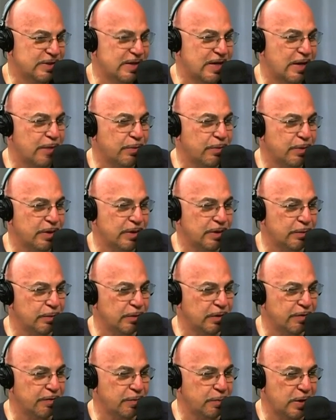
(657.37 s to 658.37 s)
we said we
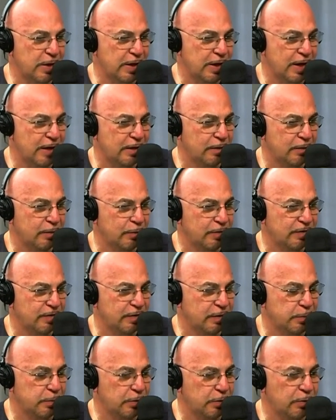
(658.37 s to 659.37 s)
live in Manhattan, we
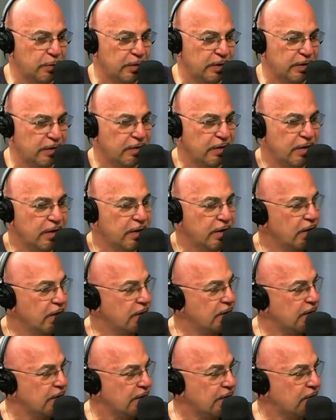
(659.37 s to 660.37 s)
sleep in Queens.
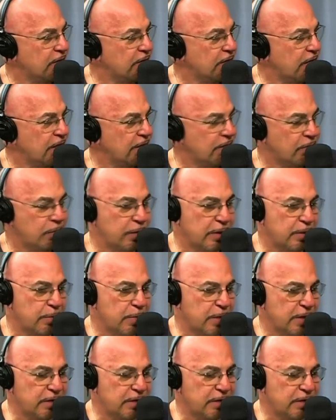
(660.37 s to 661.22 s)
That's yeah. that's what it